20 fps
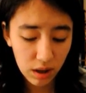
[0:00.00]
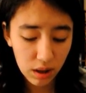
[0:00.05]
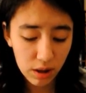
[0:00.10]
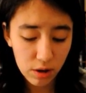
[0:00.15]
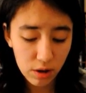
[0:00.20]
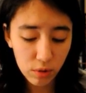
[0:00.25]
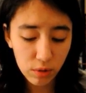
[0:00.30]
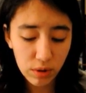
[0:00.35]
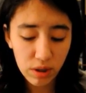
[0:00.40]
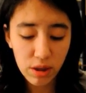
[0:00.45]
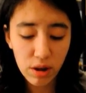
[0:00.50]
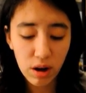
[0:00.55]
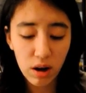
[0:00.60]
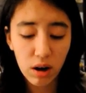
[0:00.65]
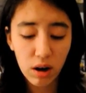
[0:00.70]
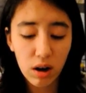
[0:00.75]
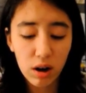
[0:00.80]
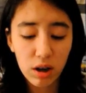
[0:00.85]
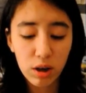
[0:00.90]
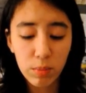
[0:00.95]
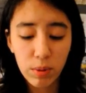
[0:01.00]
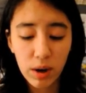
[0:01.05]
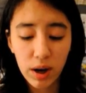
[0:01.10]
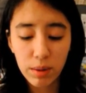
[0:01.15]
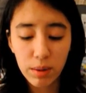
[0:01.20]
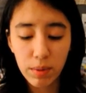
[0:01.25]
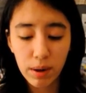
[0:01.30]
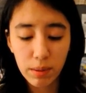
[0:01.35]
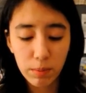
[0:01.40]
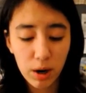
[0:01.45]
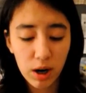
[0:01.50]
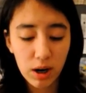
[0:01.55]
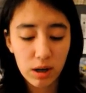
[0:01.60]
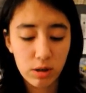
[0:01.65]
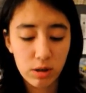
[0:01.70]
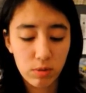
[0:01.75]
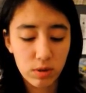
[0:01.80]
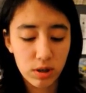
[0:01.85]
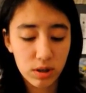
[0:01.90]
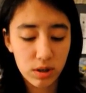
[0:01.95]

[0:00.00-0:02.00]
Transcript: The only thought occupying my mind was